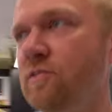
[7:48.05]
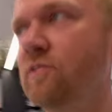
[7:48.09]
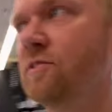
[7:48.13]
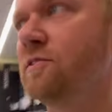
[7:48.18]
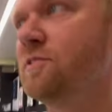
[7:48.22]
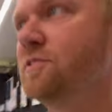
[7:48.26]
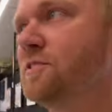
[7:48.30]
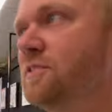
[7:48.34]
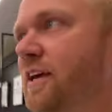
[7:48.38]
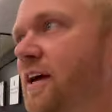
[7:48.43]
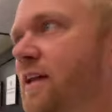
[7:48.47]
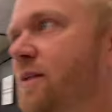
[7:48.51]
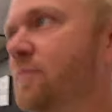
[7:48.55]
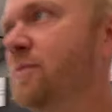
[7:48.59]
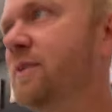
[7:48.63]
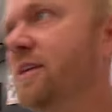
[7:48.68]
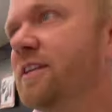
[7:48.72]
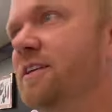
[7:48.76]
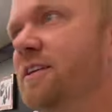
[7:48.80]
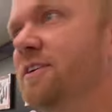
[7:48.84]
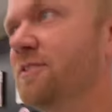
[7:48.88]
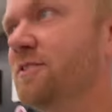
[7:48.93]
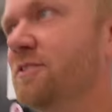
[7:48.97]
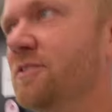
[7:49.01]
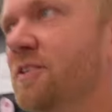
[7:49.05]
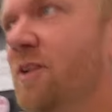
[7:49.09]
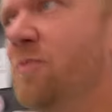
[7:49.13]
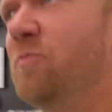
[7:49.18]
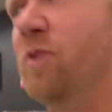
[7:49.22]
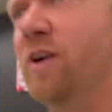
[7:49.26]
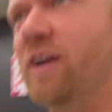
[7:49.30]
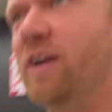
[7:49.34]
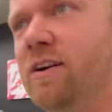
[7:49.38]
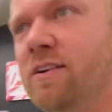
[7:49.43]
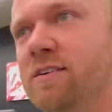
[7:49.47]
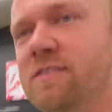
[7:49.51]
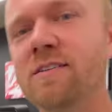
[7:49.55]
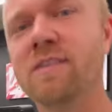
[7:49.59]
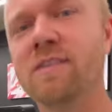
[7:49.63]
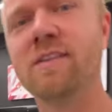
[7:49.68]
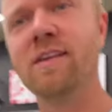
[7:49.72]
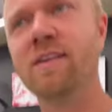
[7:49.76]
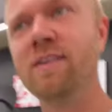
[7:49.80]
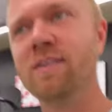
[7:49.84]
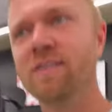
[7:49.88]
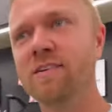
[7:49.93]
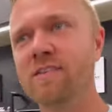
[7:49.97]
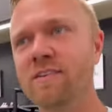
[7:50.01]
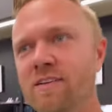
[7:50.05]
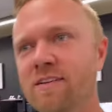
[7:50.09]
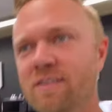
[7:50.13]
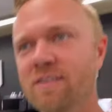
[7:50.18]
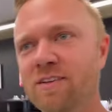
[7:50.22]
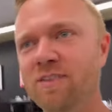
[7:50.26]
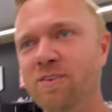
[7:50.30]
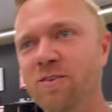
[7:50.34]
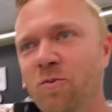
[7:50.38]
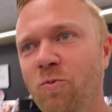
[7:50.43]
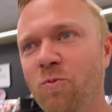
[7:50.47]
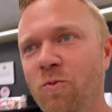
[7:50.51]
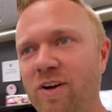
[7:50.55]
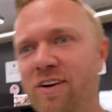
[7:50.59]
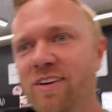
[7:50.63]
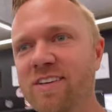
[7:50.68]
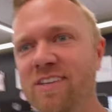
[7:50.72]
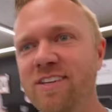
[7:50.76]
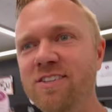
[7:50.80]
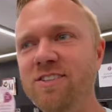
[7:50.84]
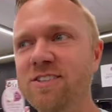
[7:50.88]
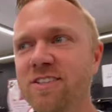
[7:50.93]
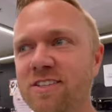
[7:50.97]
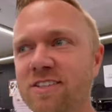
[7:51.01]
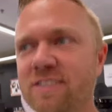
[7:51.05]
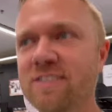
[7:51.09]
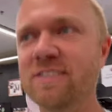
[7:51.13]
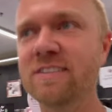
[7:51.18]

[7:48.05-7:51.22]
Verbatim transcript: She's gotta be in here somewhere. Where is she?